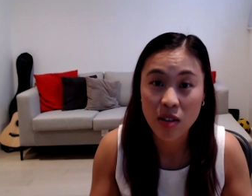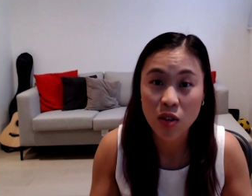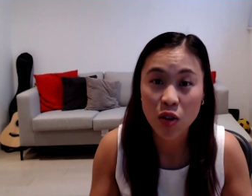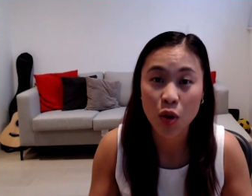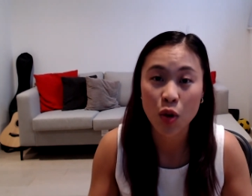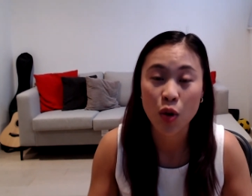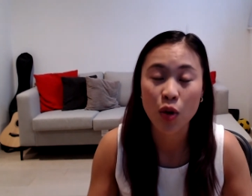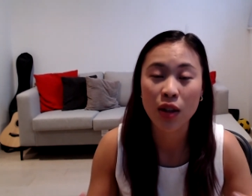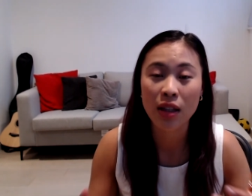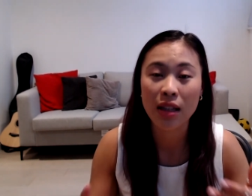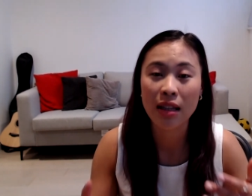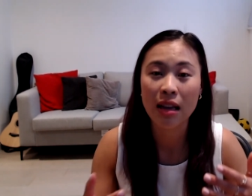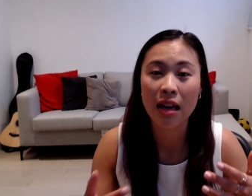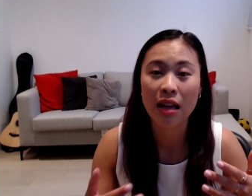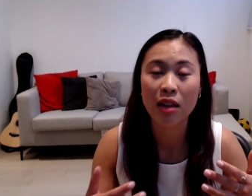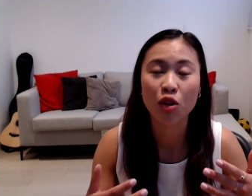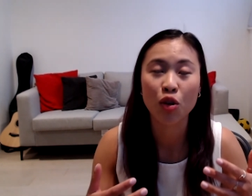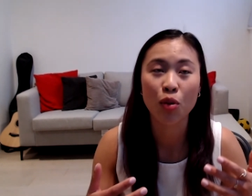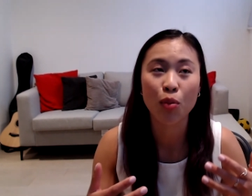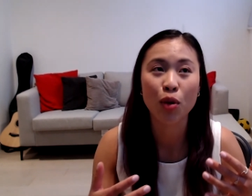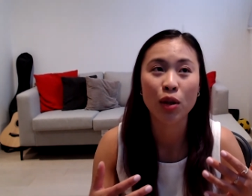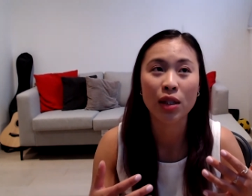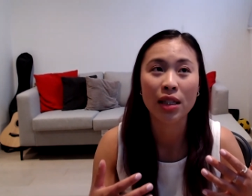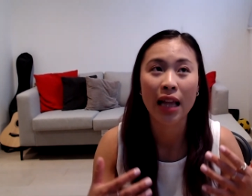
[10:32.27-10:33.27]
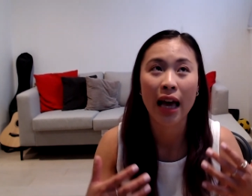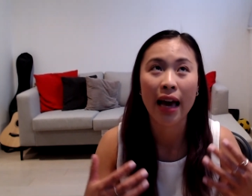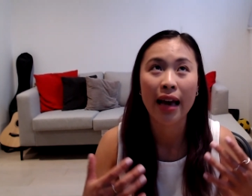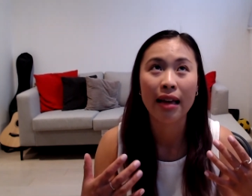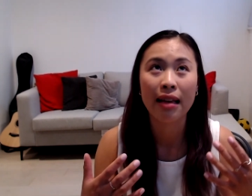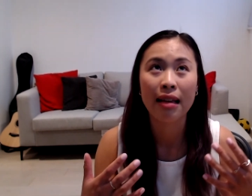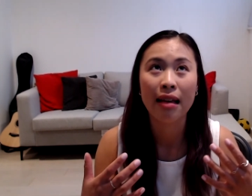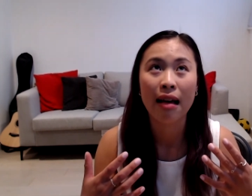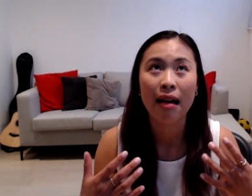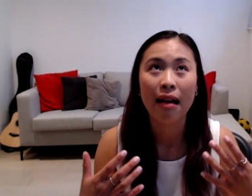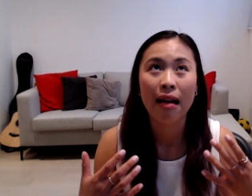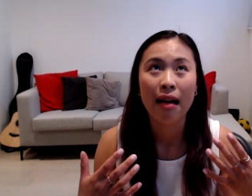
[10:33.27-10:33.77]
So it's almost like
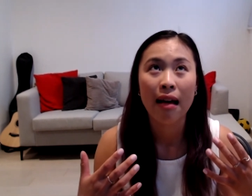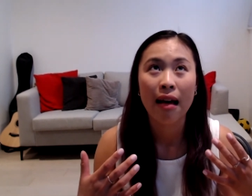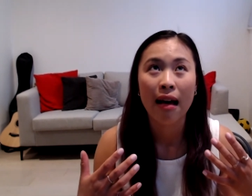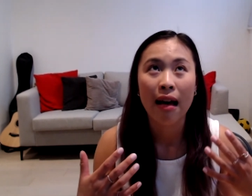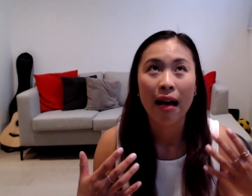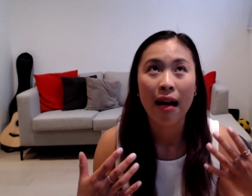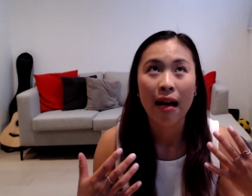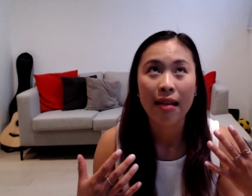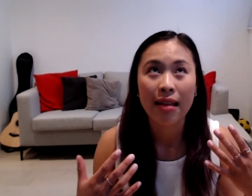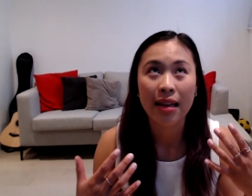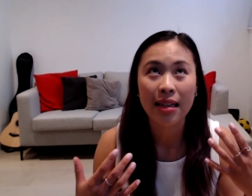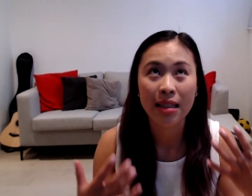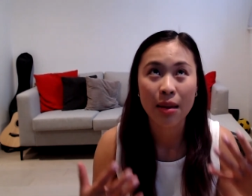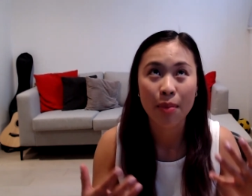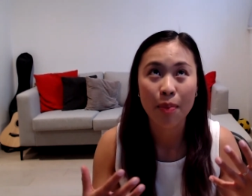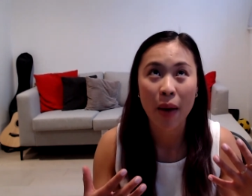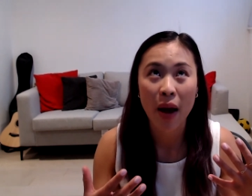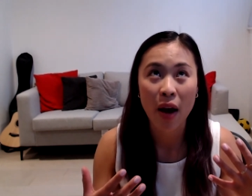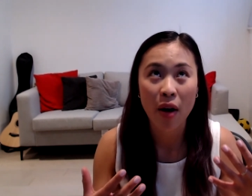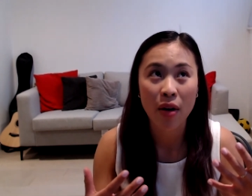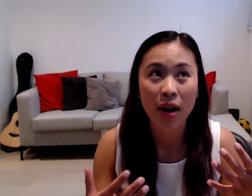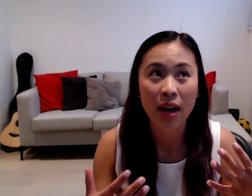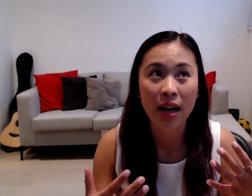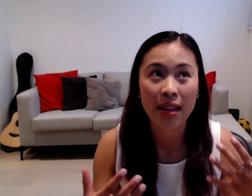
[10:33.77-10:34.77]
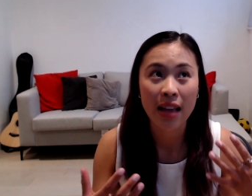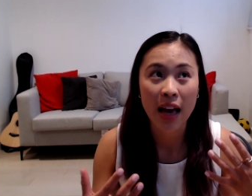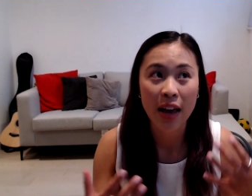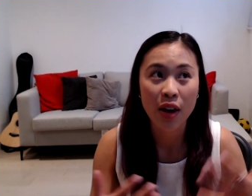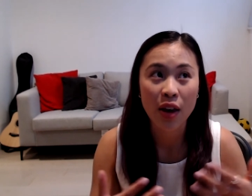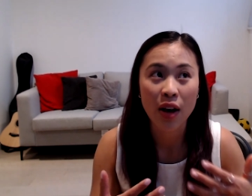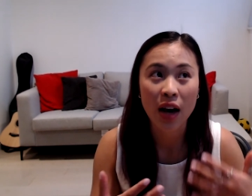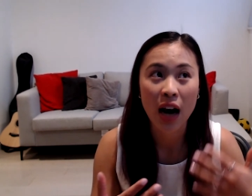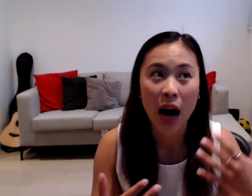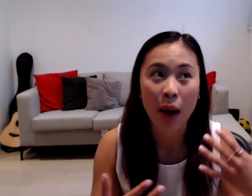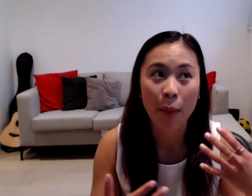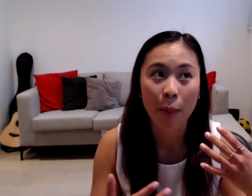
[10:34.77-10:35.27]
there's a barrier that
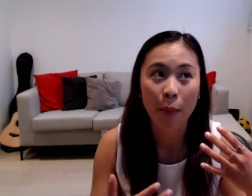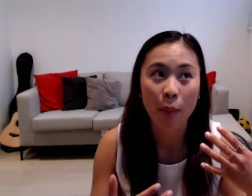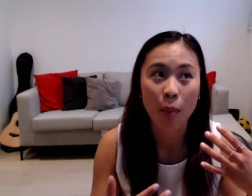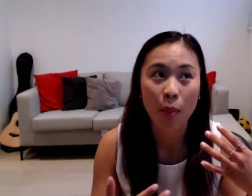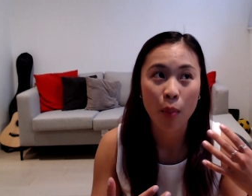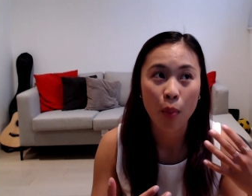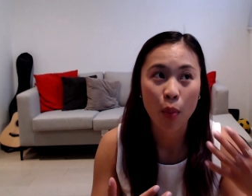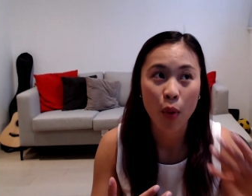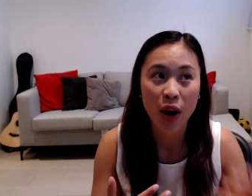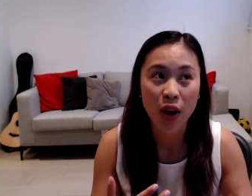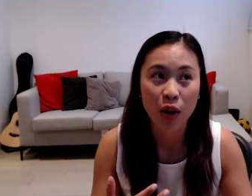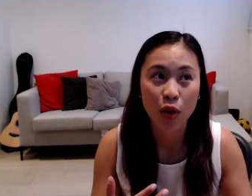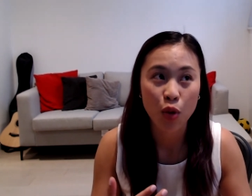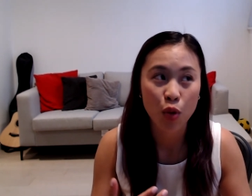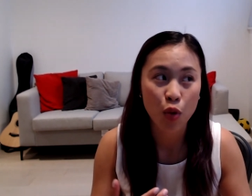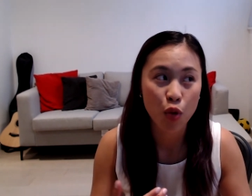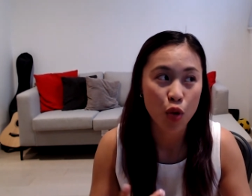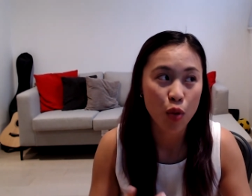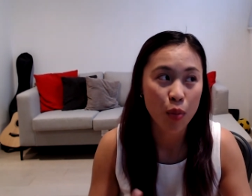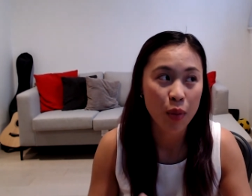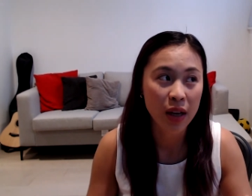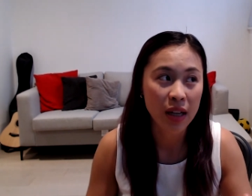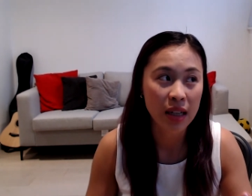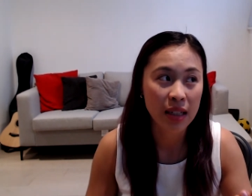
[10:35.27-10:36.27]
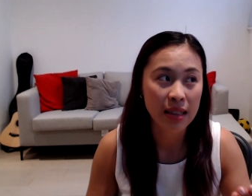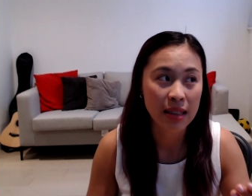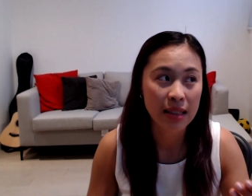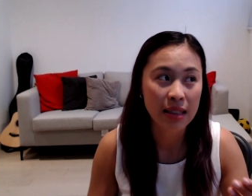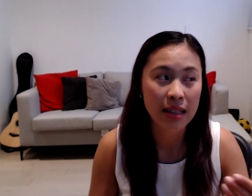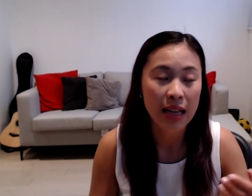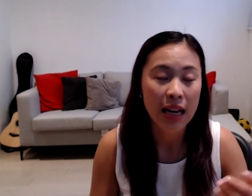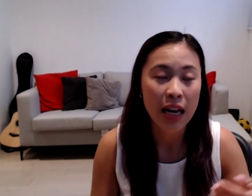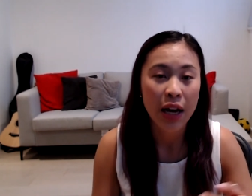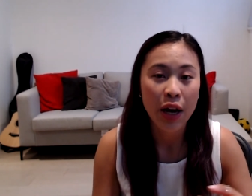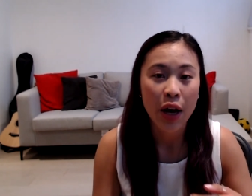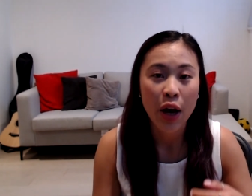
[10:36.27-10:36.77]
you can't break through because
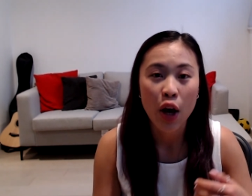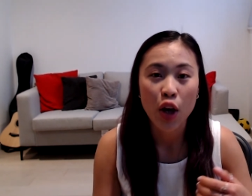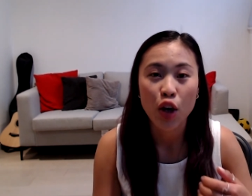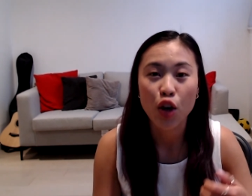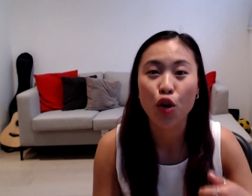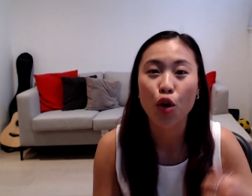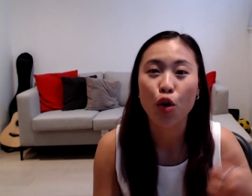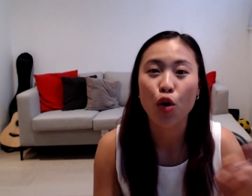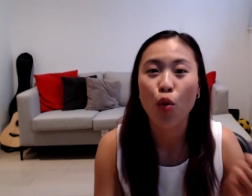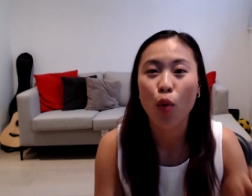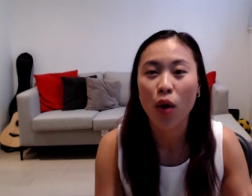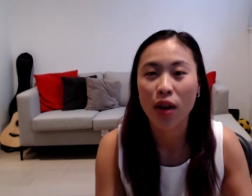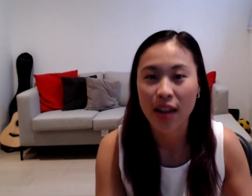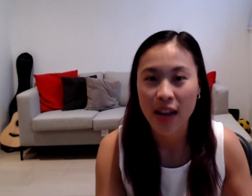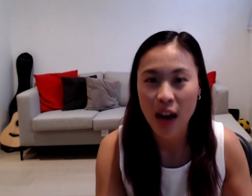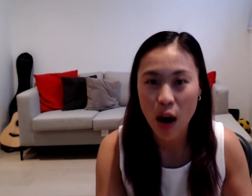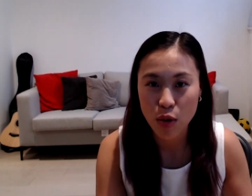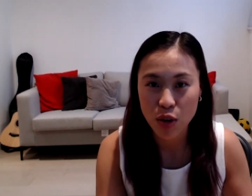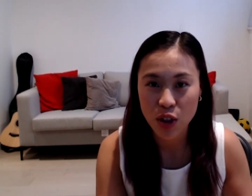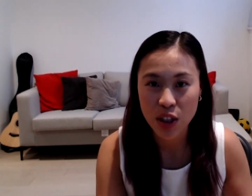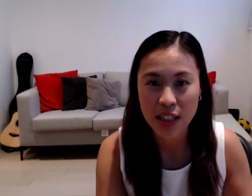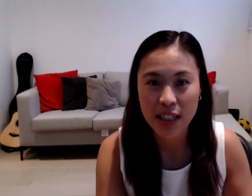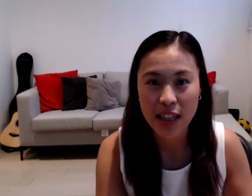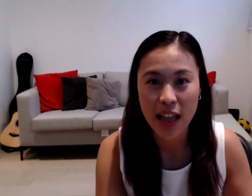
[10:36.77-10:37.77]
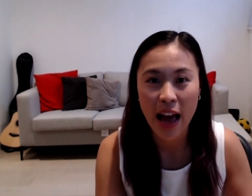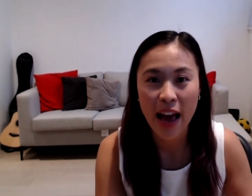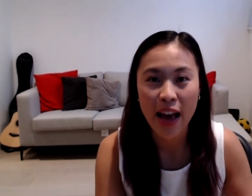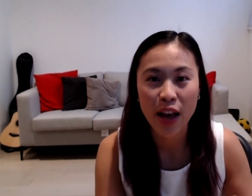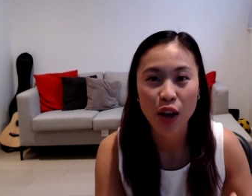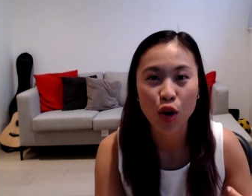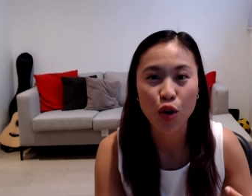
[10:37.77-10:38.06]
you don't know what the culture's like.